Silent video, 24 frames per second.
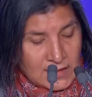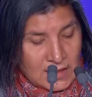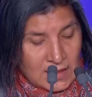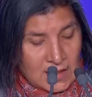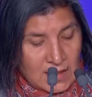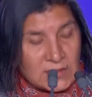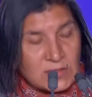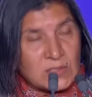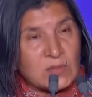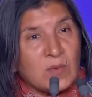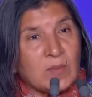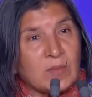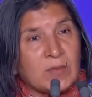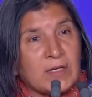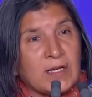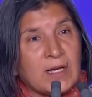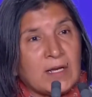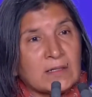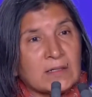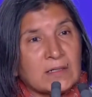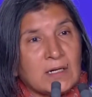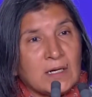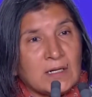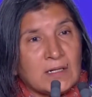against women
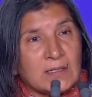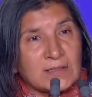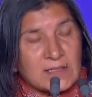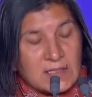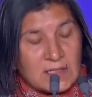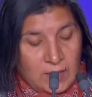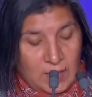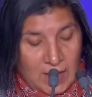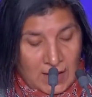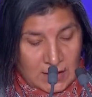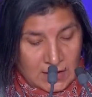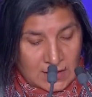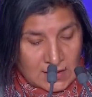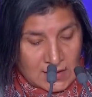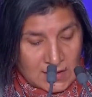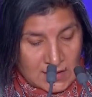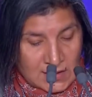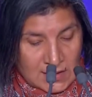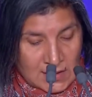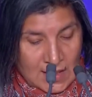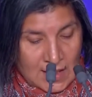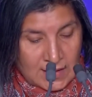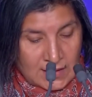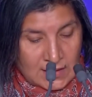and girls in many
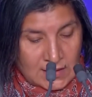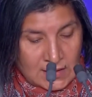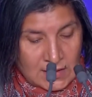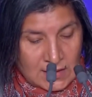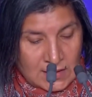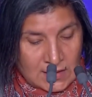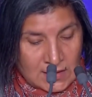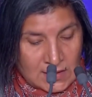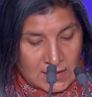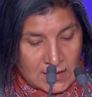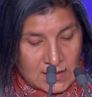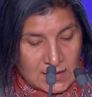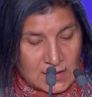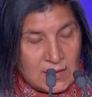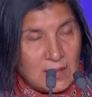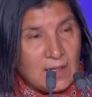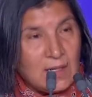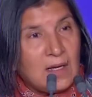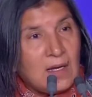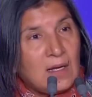societies.